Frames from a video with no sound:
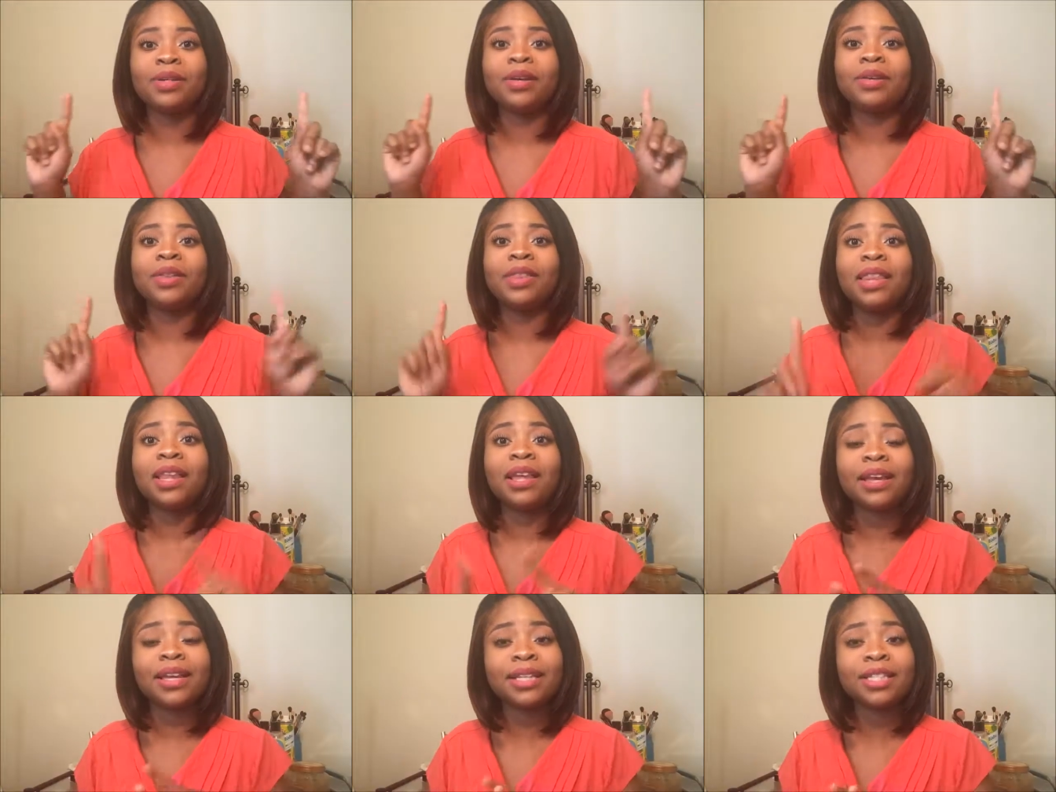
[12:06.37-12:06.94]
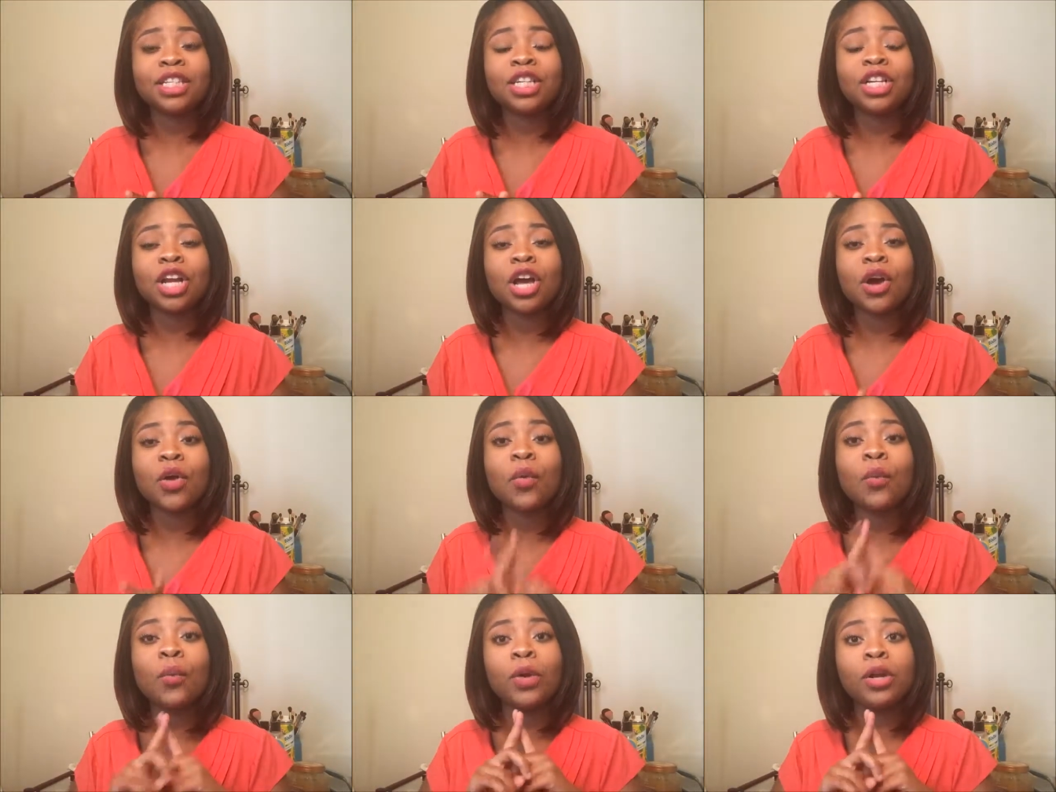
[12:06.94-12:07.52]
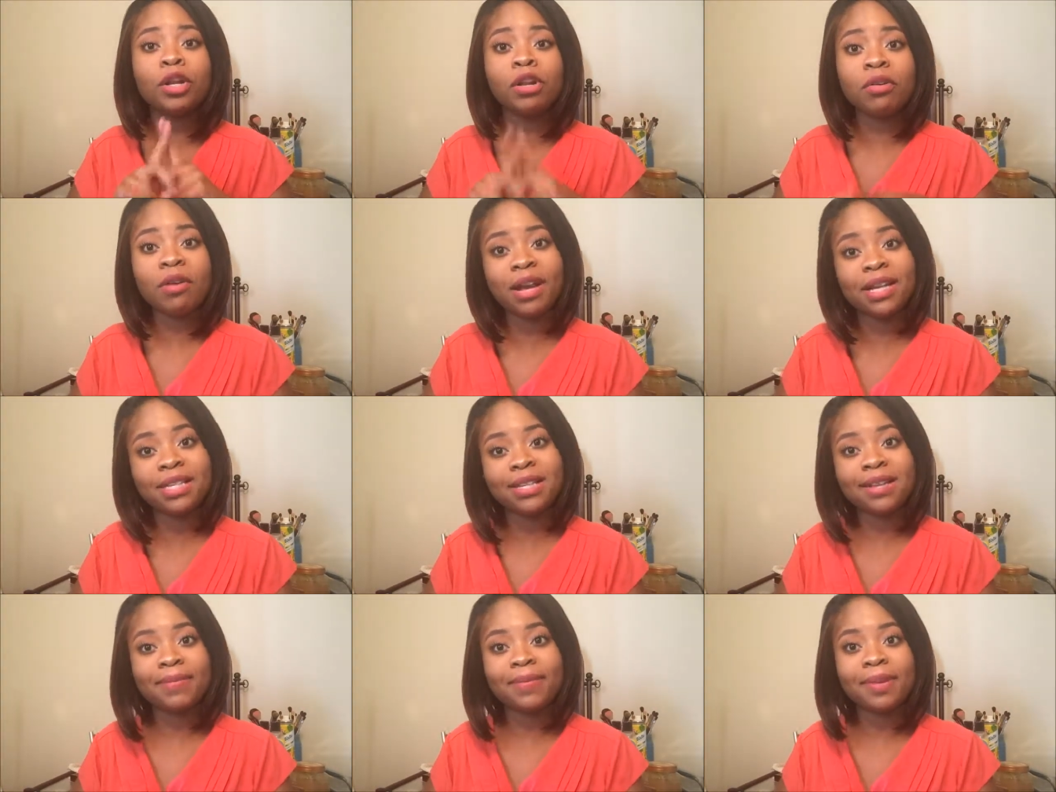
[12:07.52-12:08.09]
So I'd like to know what you
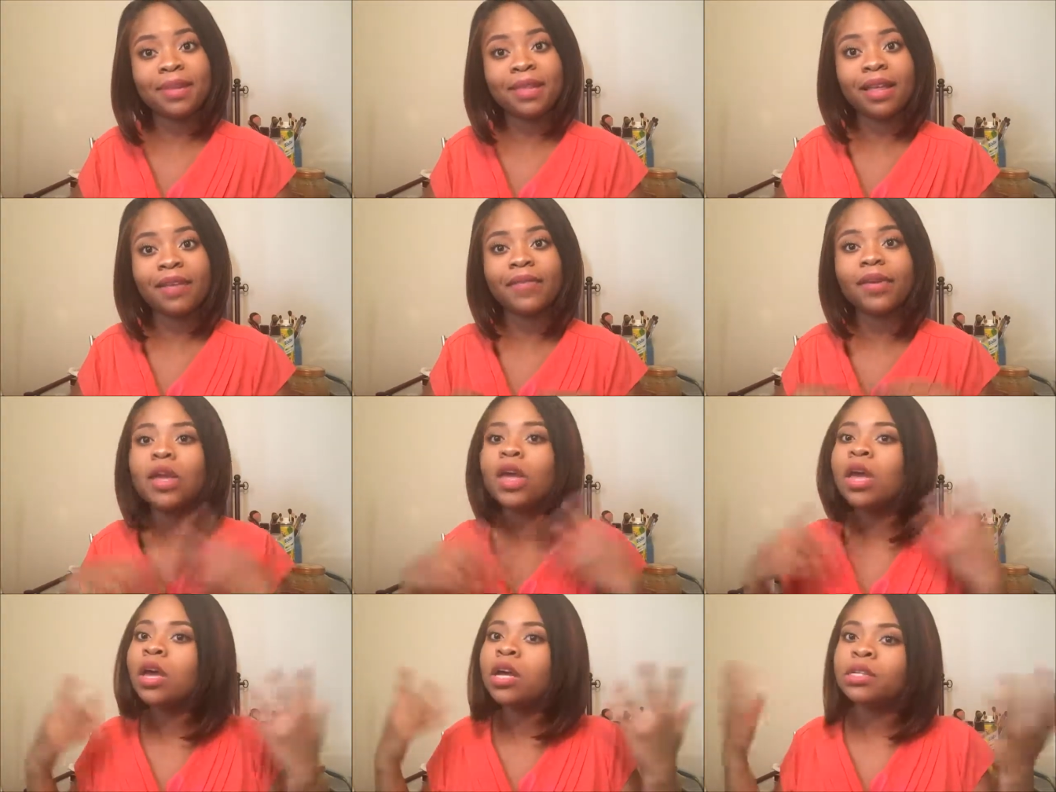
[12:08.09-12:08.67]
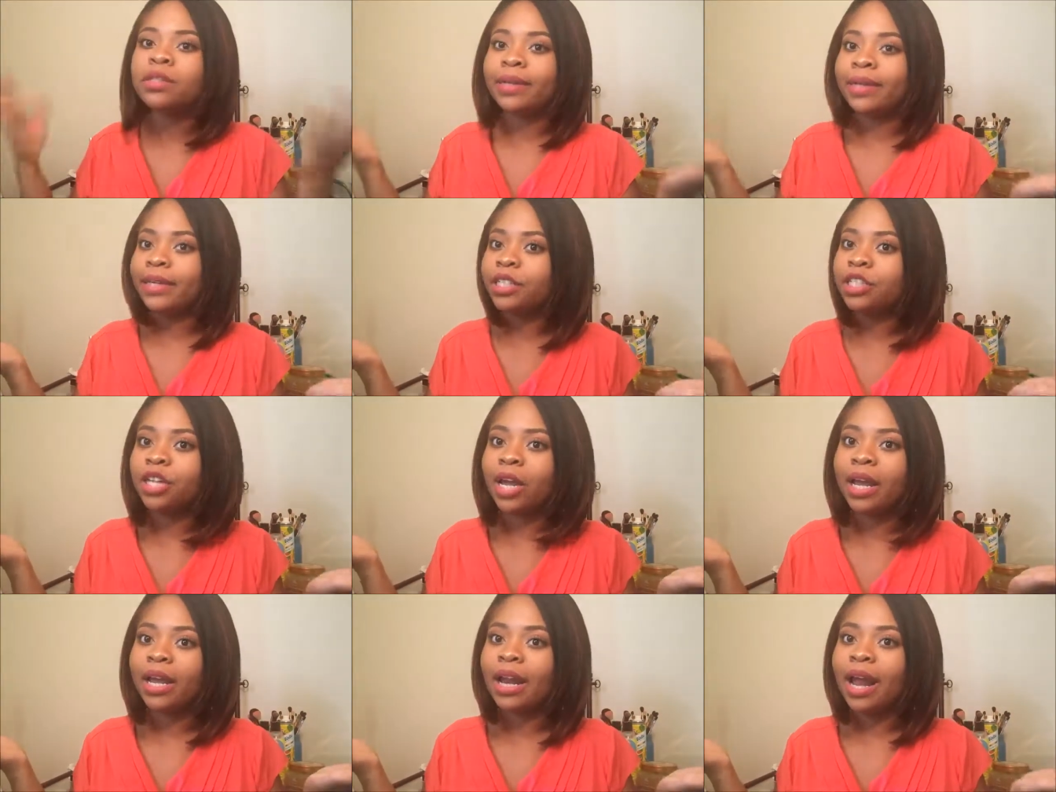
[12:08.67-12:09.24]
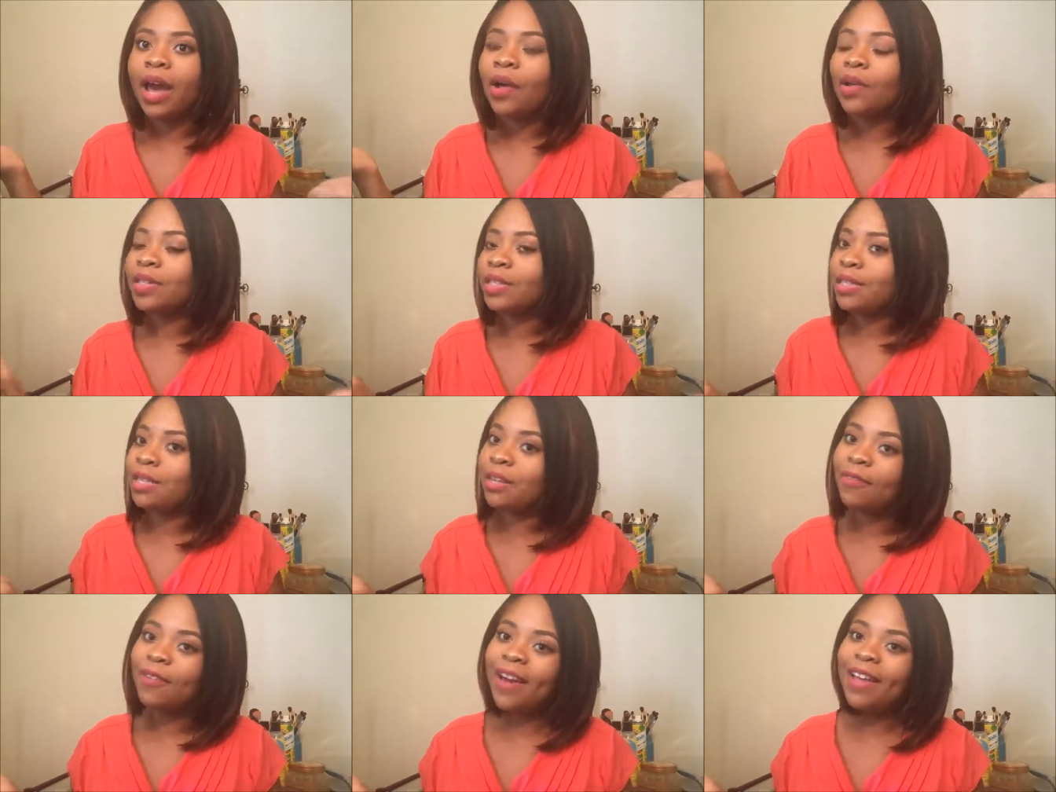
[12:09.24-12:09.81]
guys have been loving so I can check it out and
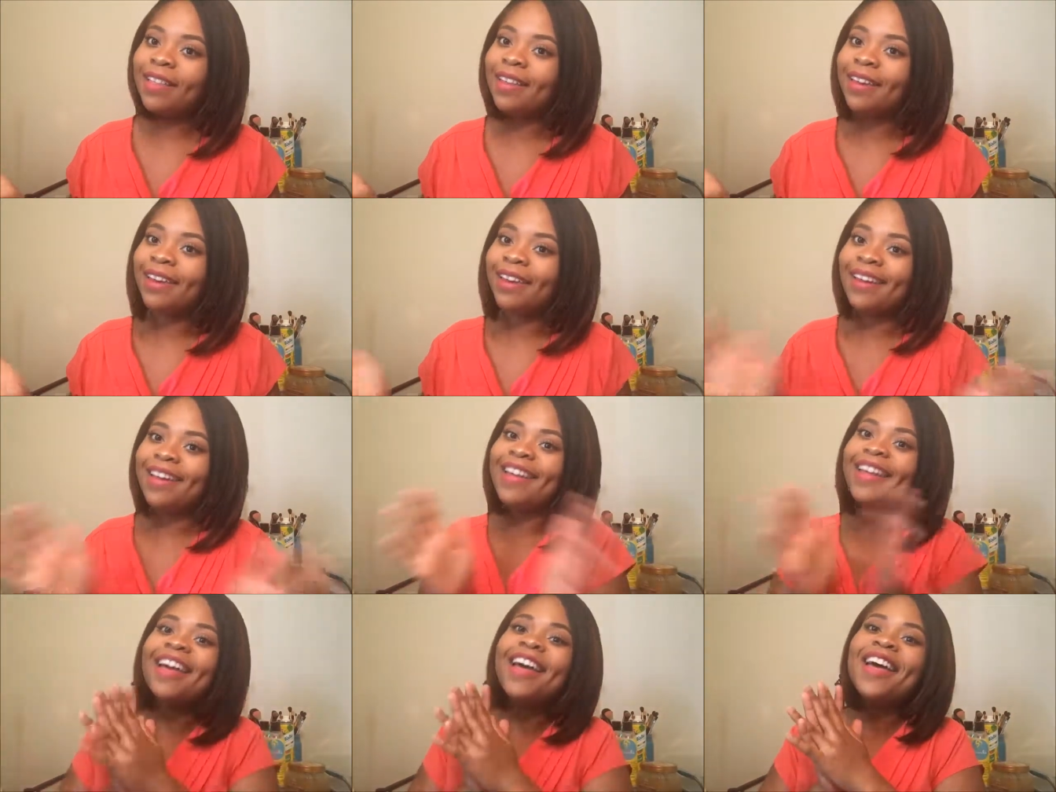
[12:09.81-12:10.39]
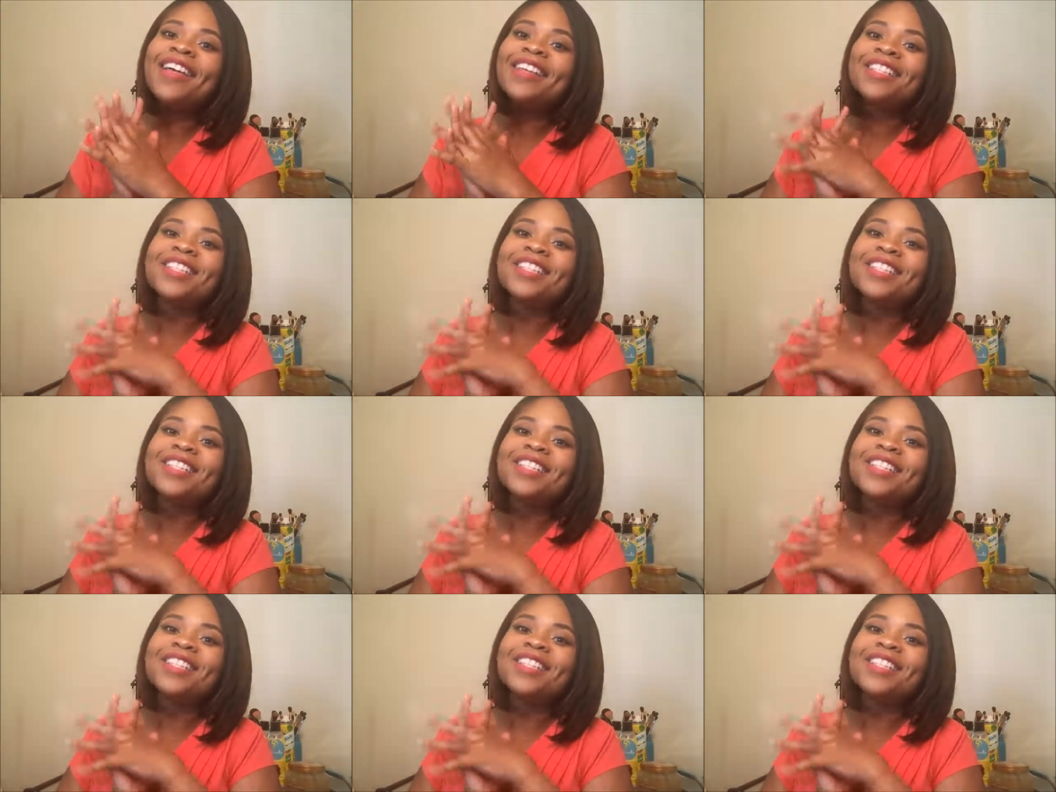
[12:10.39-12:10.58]
see if I like it.